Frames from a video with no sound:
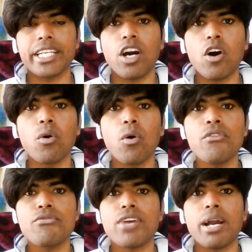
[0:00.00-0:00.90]
our
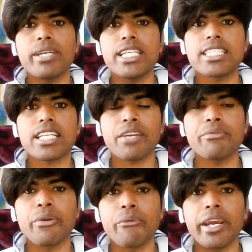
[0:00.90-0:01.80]
own families and
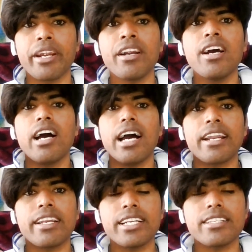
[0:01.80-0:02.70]
everywhere
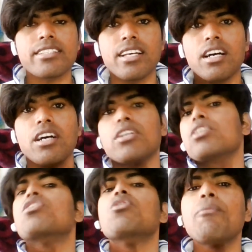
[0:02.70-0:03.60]
and let us uh,
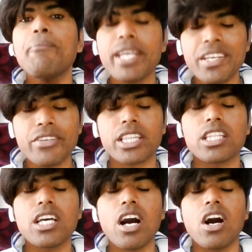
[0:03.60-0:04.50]
do be
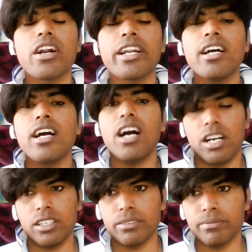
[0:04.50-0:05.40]
with god
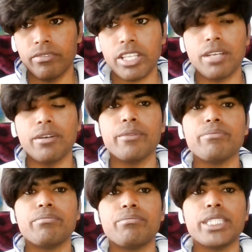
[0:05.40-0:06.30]
um, with
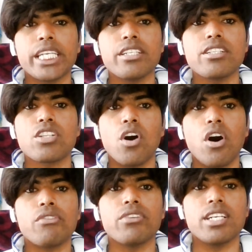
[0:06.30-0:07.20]
the prayers
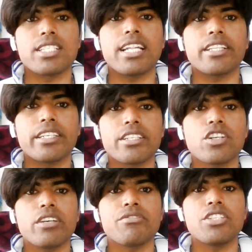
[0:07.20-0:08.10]
of uh, saint
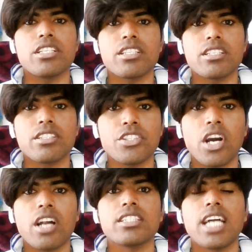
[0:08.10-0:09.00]
teresa of jesus
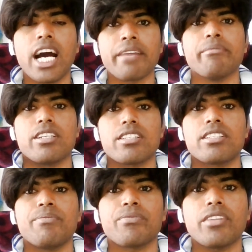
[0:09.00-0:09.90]
jornet ibars
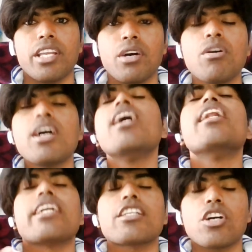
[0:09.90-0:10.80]
you know
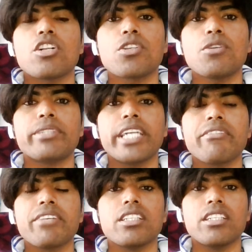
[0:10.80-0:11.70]
let us also pray
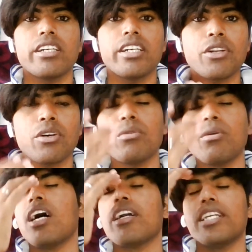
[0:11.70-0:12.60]
with her you know
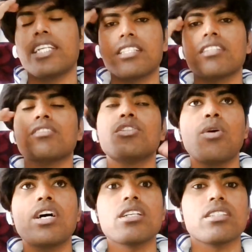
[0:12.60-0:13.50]
uh, let us
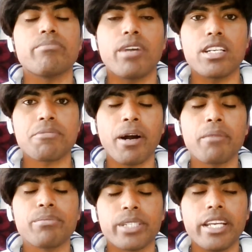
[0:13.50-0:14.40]
do a, a
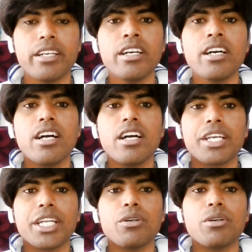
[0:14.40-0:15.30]
smart prayer
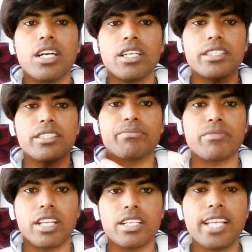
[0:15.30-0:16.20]
you know
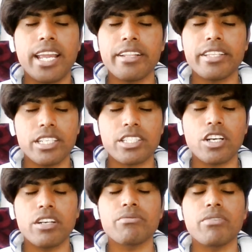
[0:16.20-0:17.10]
um, saint
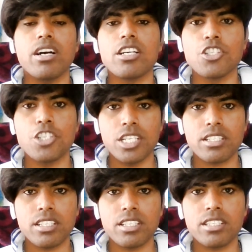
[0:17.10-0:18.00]
teresa of uh,
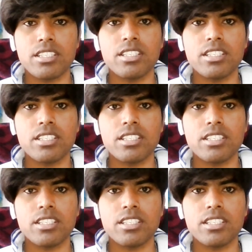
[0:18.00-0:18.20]
jesus